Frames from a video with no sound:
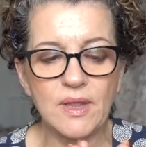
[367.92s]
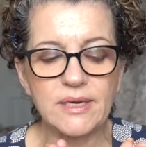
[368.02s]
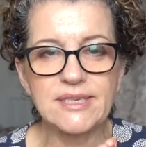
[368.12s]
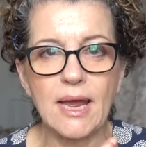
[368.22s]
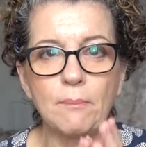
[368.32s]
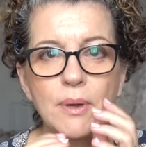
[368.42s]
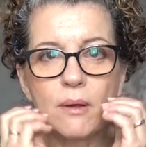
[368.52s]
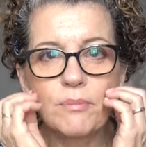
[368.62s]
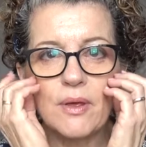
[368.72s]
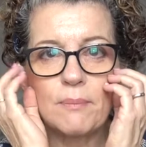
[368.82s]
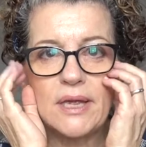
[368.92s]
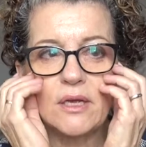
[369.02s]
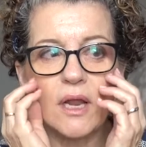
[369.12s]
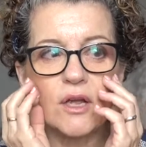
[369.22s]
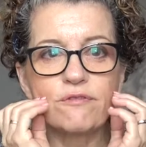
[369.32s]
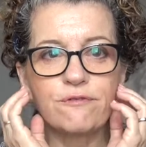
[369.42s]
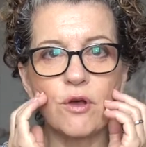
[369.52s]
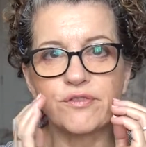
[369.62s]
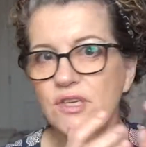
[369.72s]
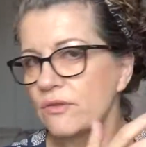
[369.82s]
damp, but they make like a
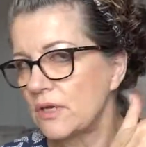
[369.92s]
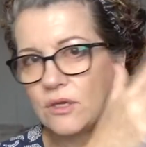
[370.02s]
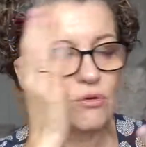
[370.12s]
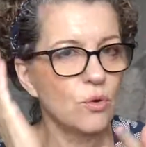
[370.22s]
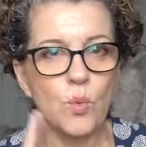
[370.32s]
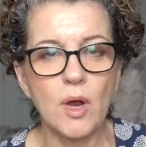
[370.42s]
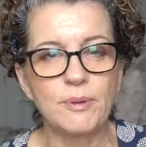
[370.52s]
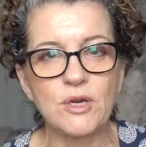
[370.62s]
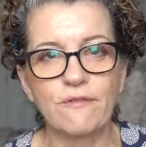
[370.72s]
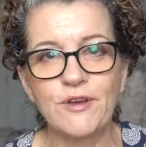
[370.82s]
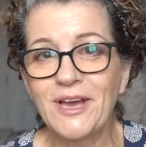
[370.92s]
froth so that you can wipe it off.